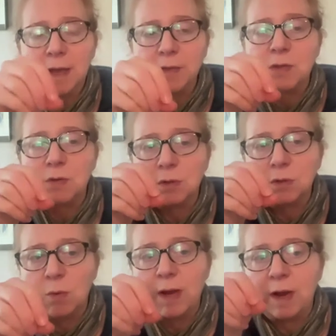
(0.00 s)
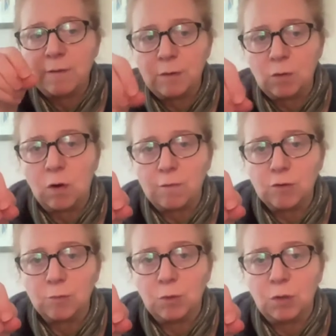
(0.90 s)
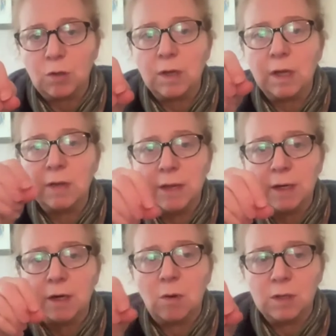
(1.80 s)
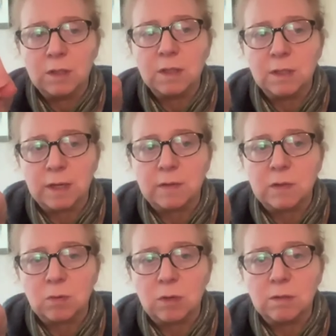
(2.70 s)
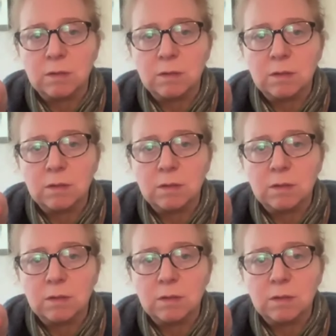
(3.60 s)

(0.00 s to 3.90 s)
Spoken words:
answered the way I feel comfortable, and then go on to the next one.